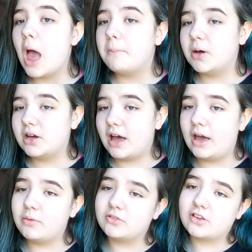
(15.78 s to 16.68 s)
But
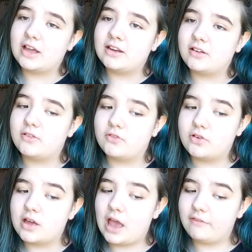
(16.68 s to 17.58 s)
I was kind of
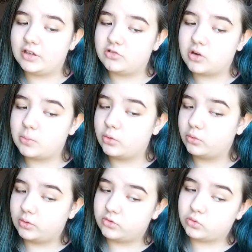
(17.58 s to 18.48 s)
having trouble
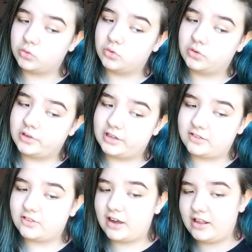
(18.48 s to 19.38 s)
with school and
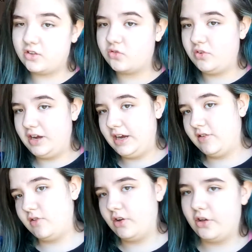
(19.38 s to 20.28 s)
science fair
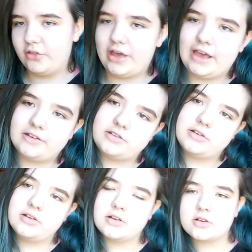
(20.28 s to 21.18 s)
and all that
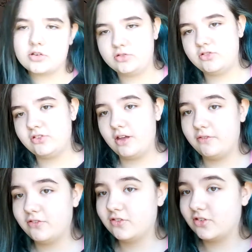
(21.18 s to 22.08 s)
good
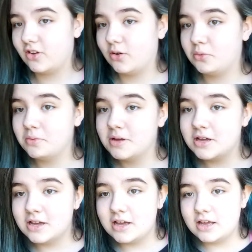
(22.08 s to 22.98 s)
stuff, so
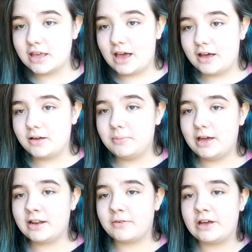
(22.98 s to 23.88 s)
yeah. But
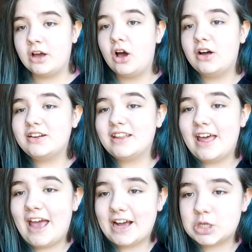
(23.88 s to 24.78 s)
anyway, on to
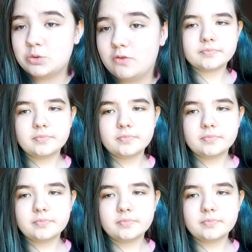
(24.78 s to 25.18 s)
the actual.